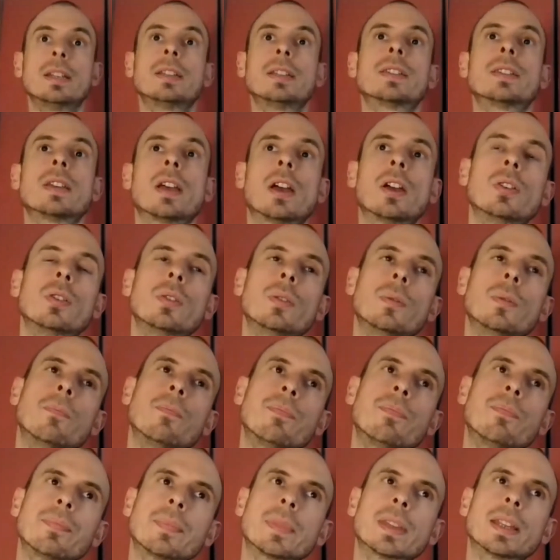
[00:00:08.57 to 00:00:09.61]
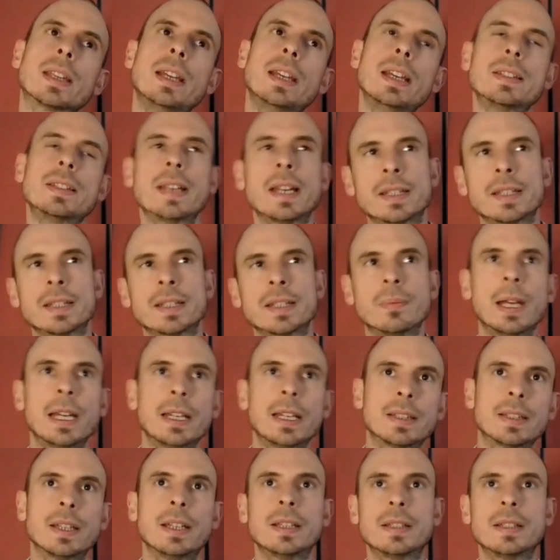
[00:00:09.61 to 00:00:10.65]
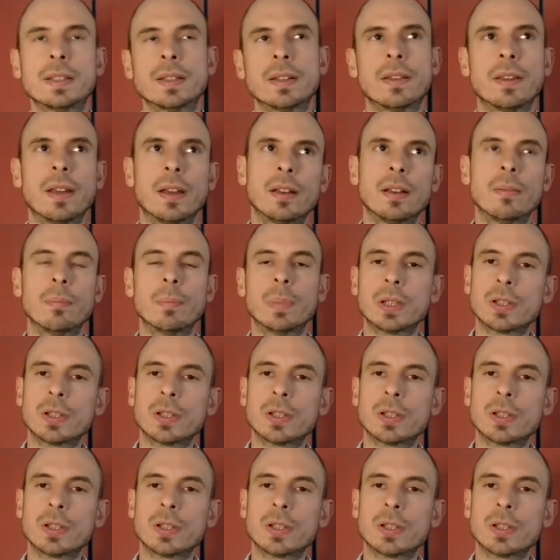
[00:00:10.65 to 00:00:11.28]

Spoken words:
So it's estimated that